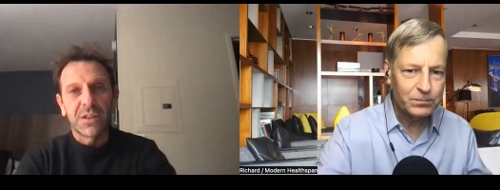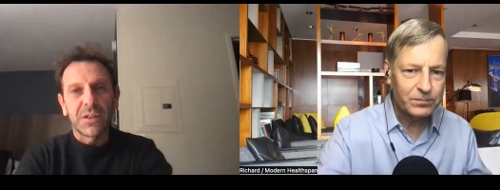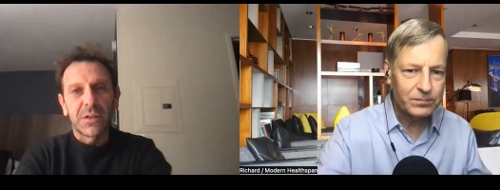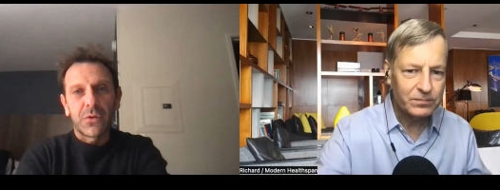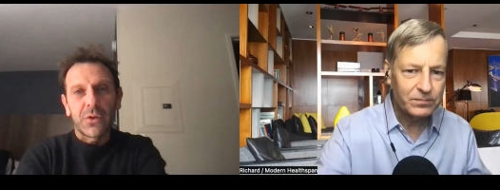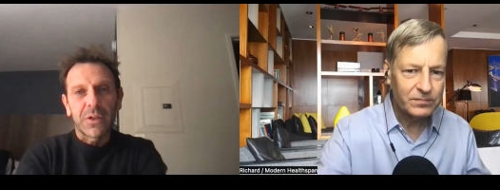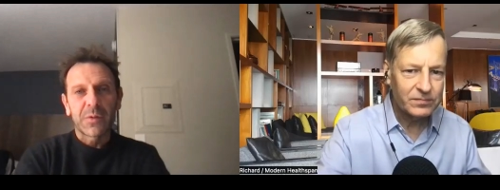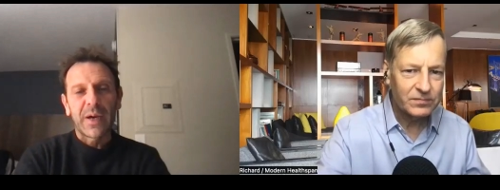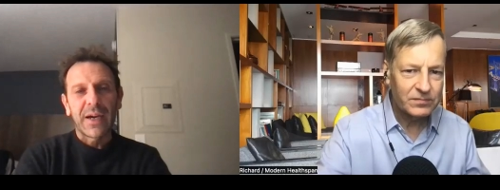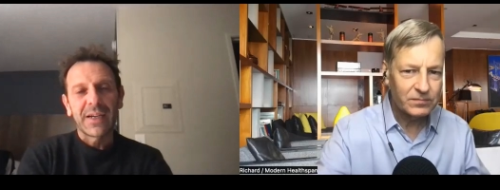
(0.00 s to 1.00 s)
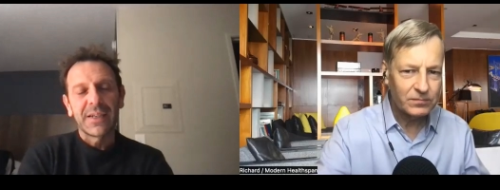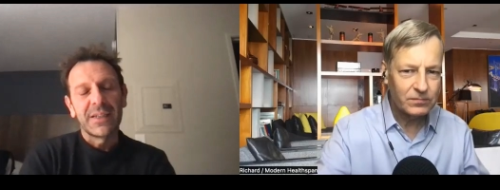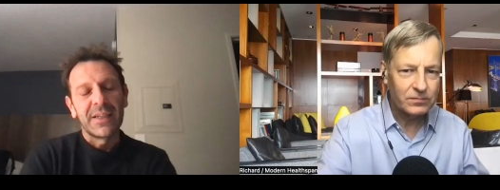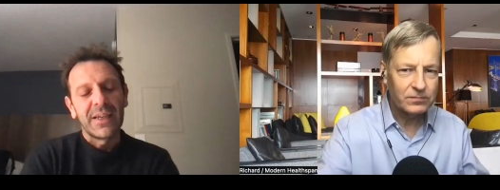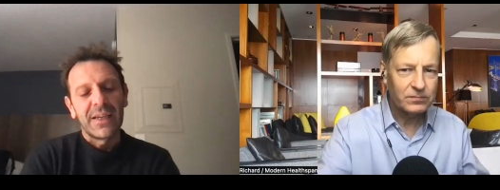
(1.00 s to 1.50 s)
Speaker 1: uh, a few years back.
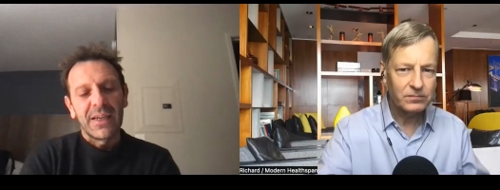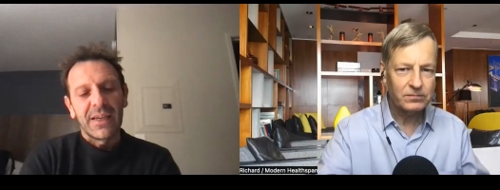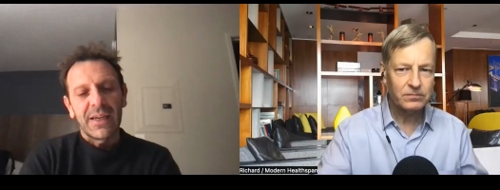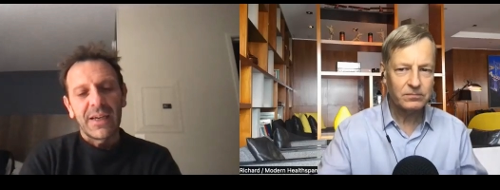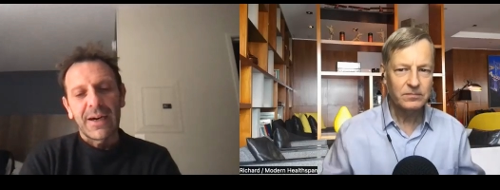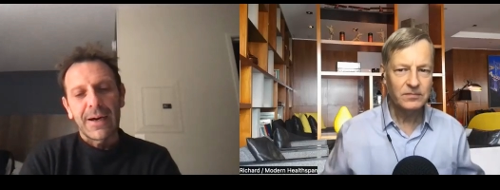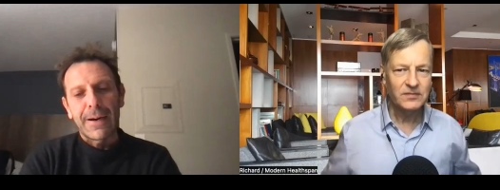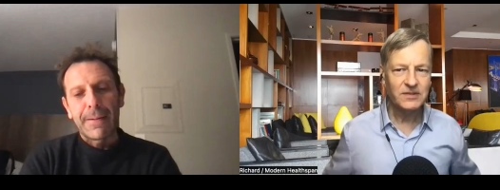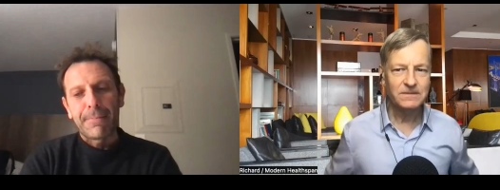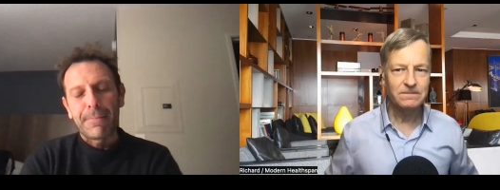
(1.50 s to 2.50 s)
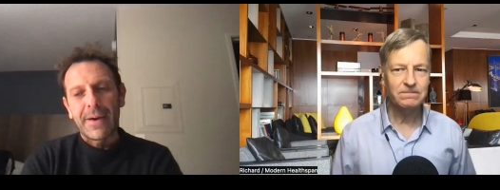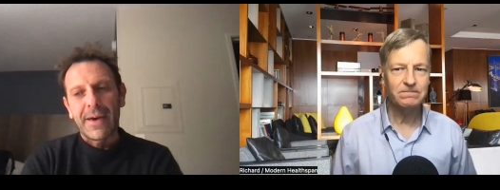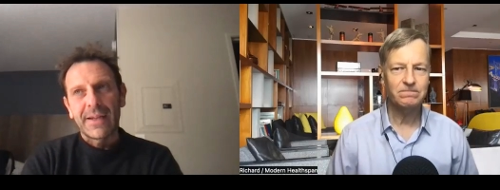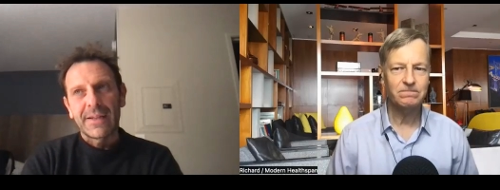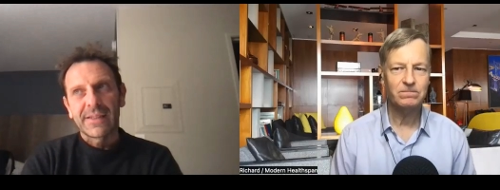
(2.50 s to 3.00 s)
Um,
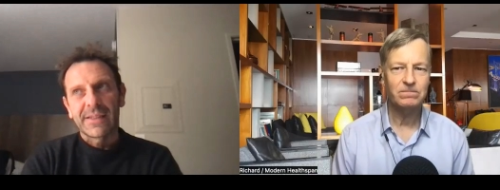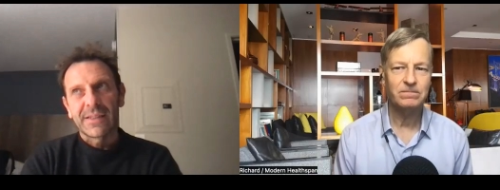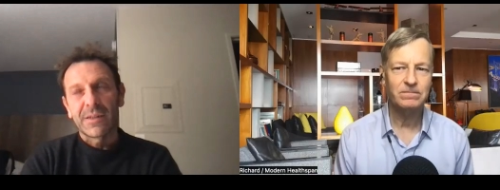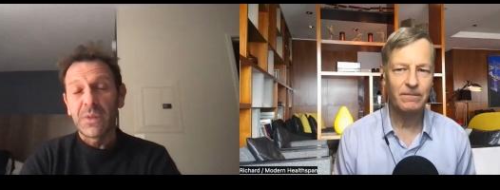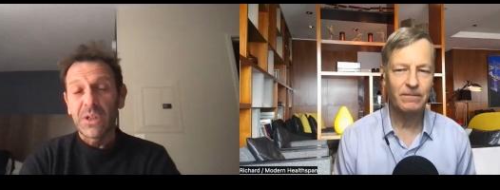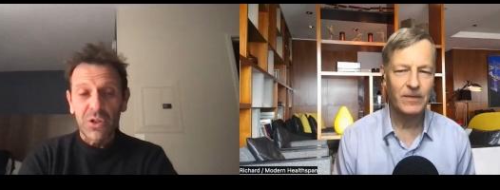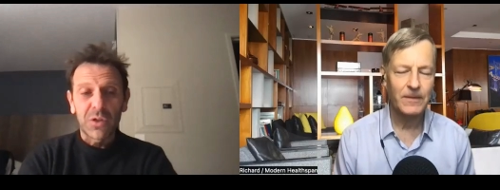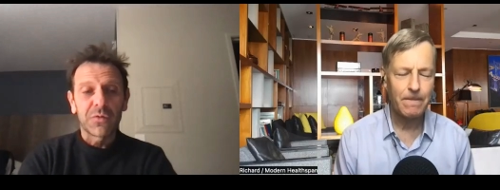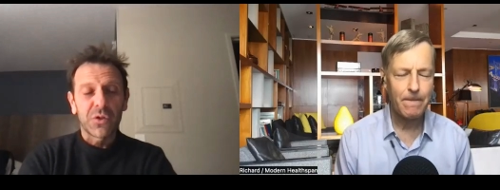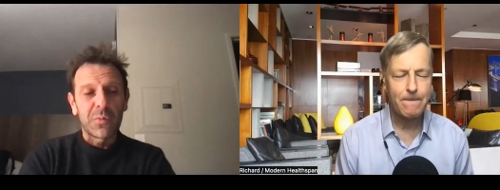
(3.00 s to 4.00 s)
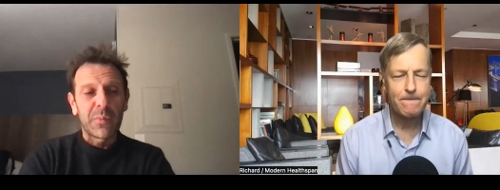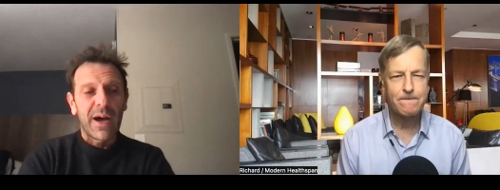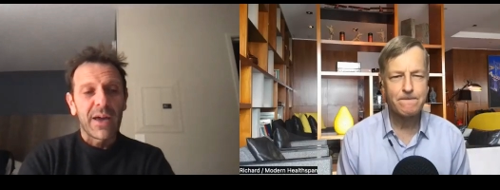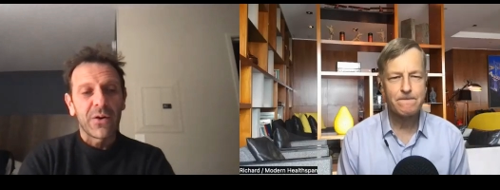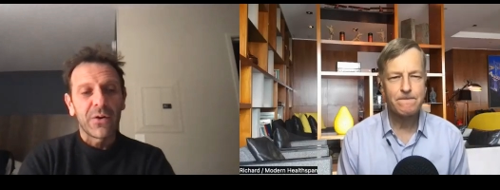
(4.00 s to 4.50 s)
and uh, the mission of
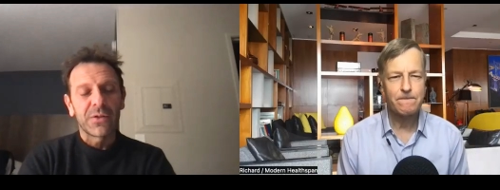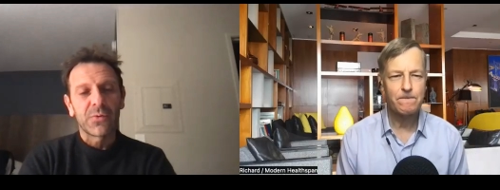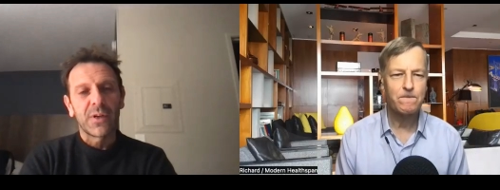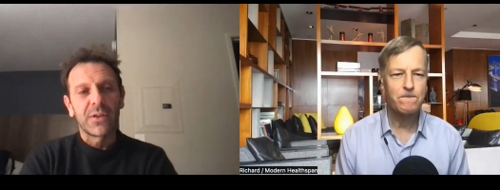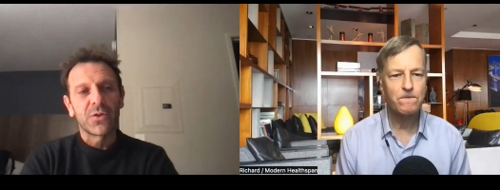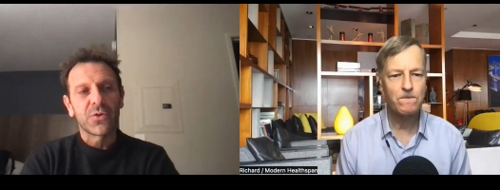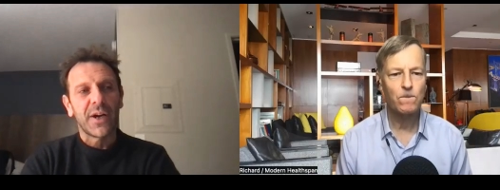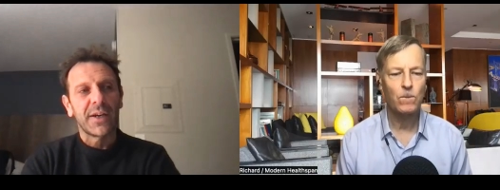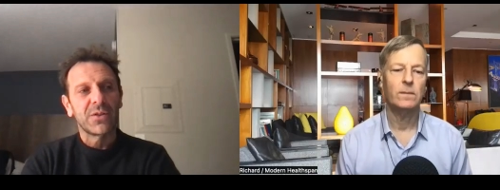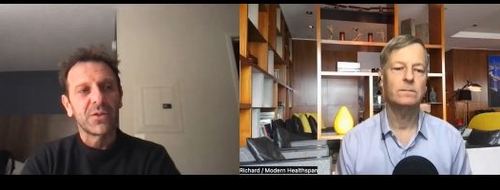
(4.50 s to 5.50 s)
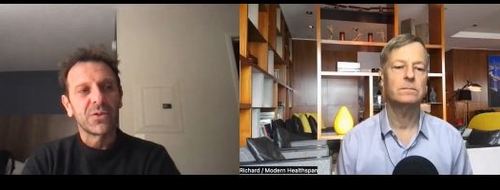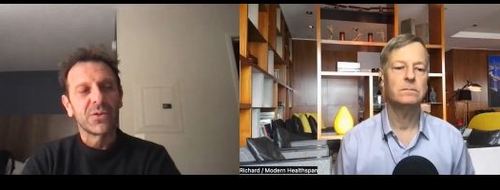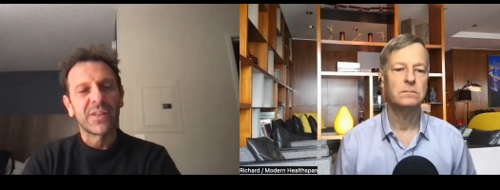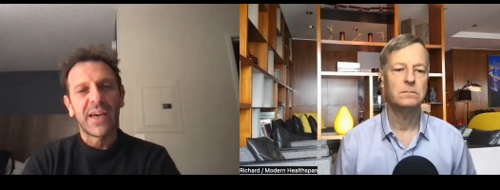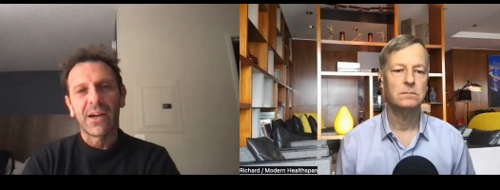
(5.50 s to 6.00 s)
TurnBio is really to try to to
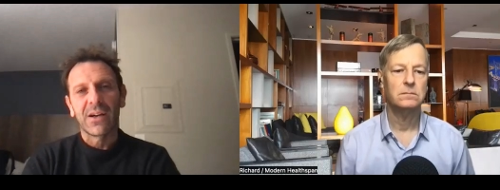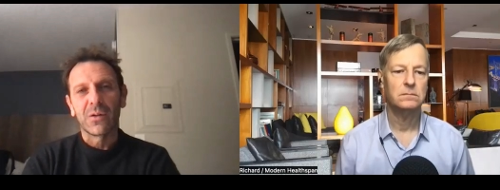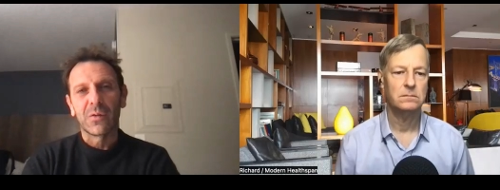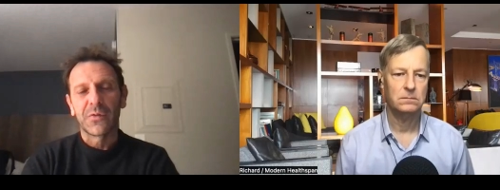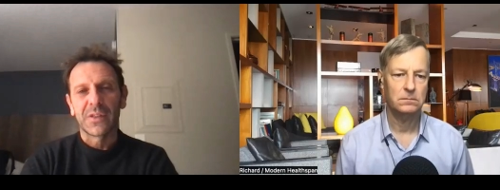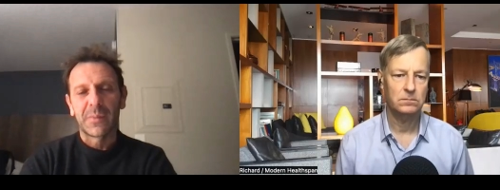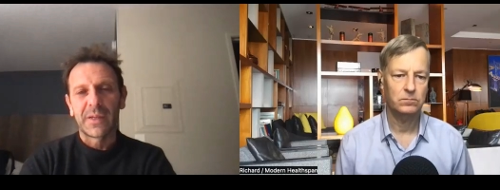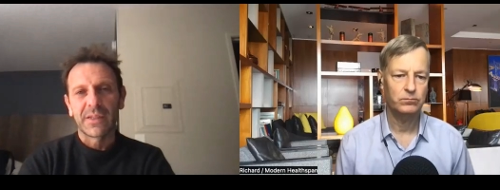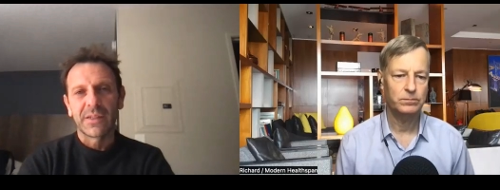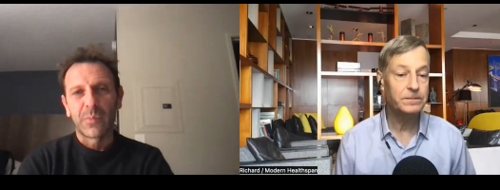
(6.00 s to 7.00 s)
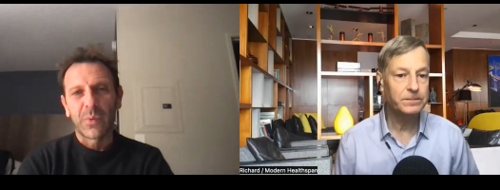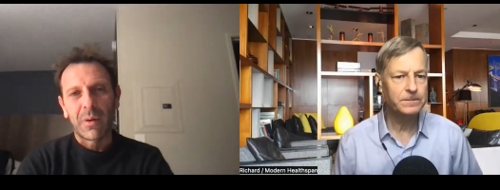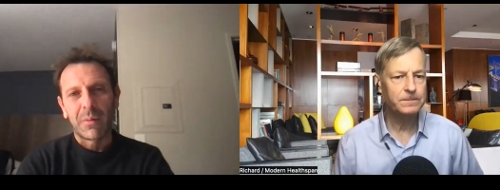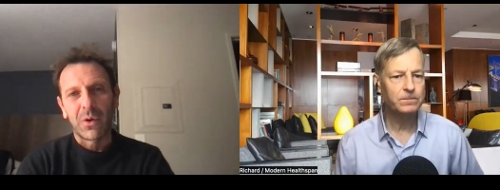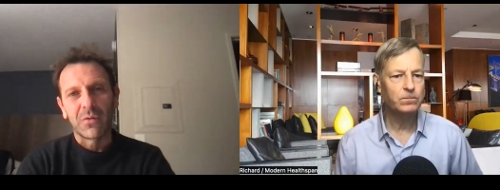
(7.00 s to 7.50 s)
tackle fundamentally the
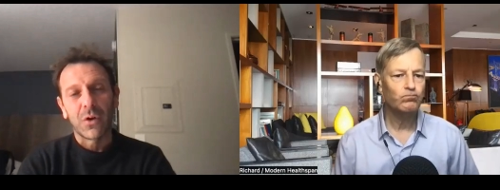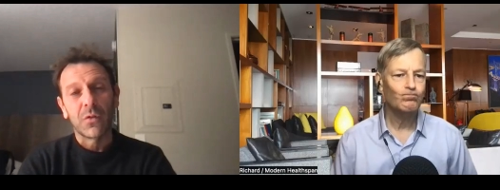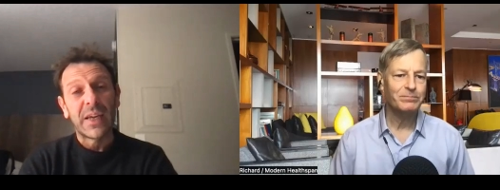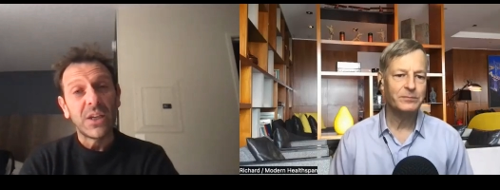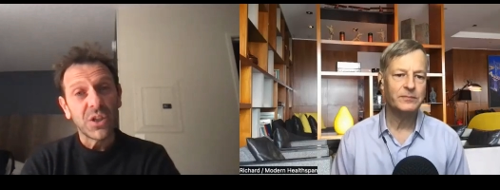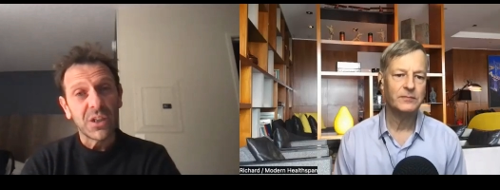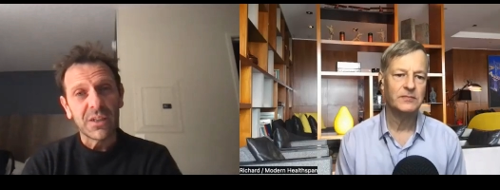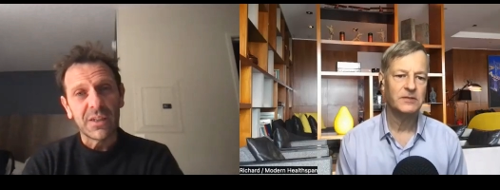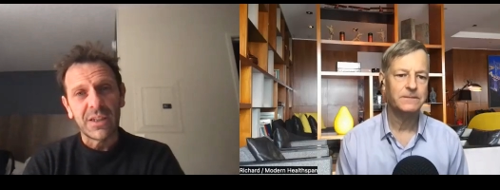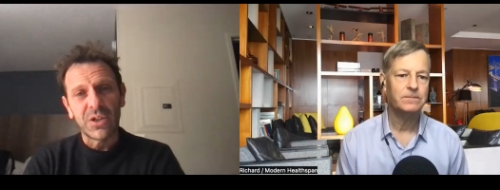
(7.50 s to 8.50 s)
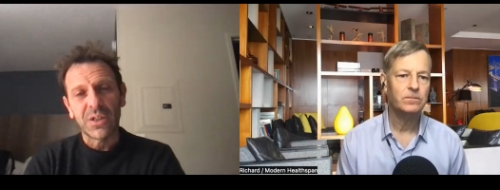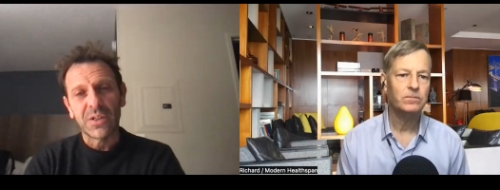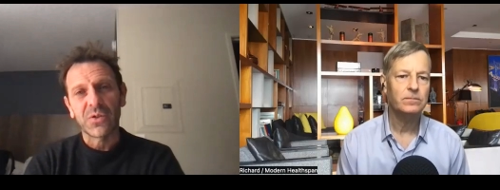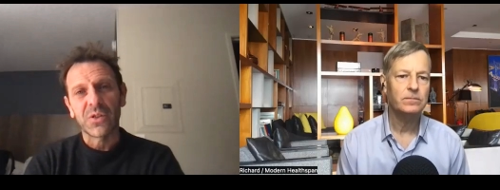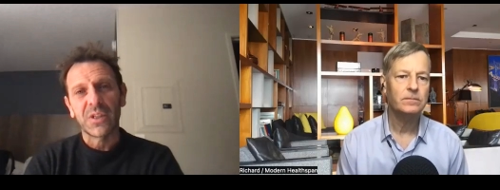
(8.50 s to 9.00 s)
problem of of aging and aging
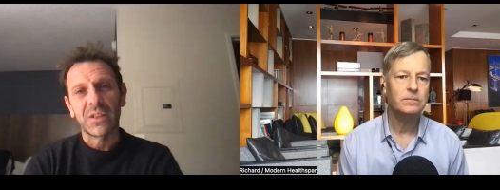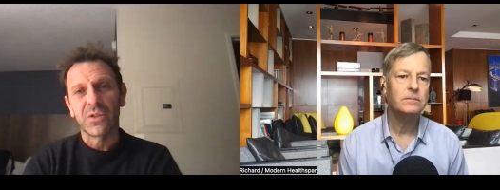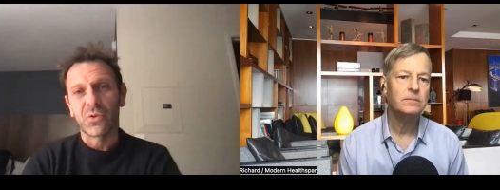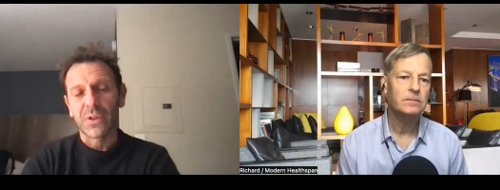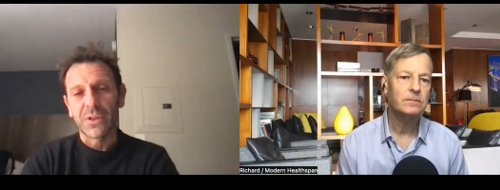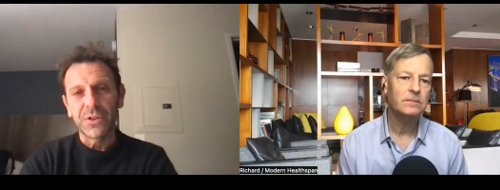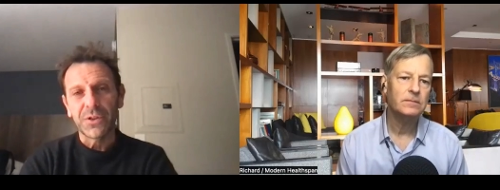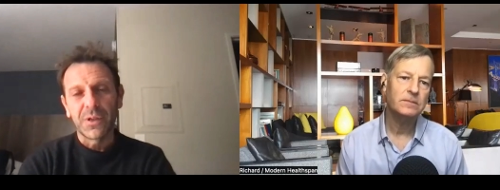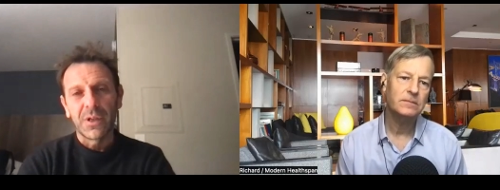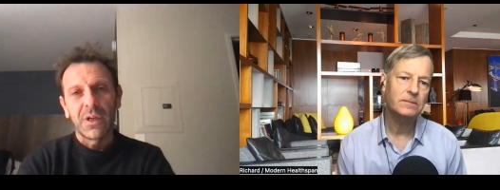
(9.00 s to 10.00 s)
associated disorders.